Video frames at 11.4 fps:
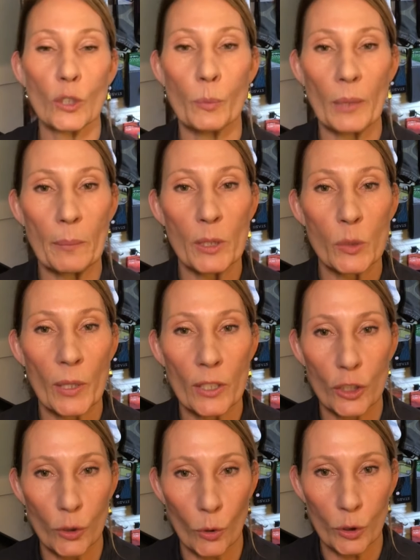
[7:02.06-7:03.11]
be between the
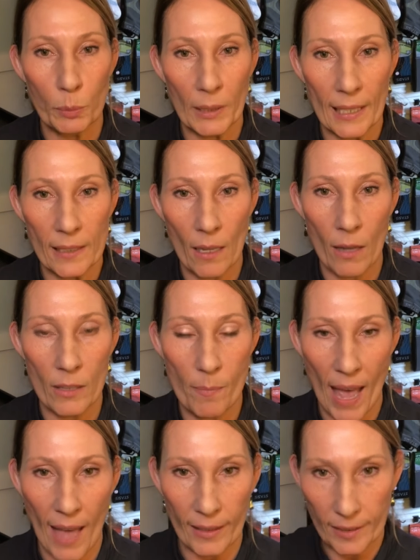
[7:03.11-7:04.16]
shoulder blades on the
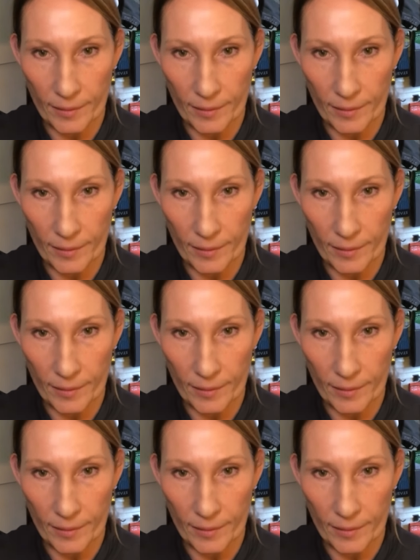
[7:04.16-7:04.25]
back.